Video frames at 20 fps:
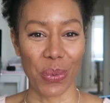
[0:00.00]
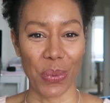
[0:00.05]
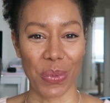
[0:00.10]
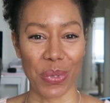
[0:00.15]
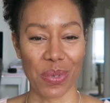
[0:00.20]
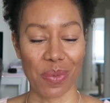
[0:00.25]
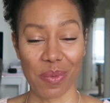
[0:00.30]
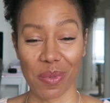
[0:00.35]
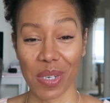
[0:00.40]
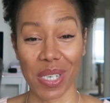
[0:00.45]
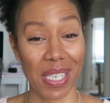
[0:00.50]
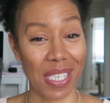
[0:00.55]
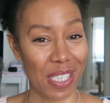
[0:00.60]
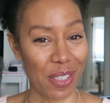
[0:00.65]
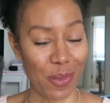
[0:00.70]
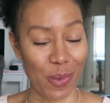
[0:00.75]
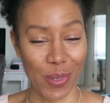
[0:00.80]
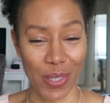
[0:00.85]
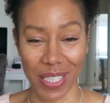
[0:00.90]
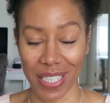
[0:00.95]
It was
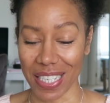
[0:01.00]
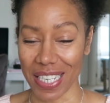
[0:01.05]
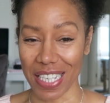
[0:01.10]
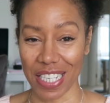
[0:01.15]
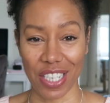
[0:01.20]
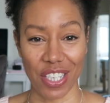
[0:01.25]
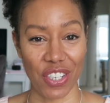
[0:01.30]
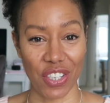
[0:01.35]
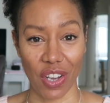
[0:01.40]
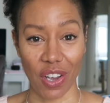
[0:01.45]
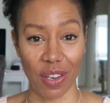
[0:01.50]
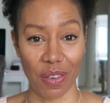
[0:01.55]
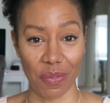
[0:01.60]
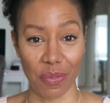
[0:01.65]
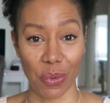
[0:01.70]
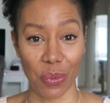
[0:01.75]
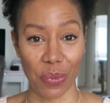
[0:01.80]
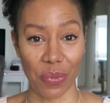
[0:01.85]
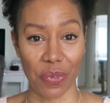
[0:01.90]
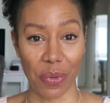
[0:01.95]
really
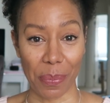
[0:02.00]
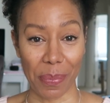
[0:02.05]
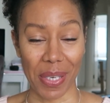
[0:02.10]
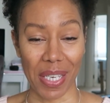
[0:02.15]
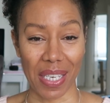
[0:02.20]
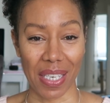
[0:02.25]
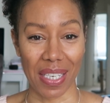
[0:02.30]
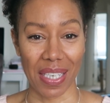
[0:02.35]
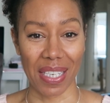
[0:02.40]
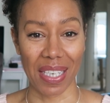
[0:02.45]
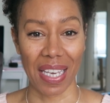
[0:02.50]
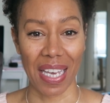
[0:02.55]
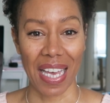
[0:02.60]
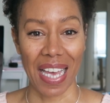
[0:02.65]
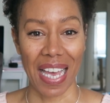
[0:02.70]
insightful for me.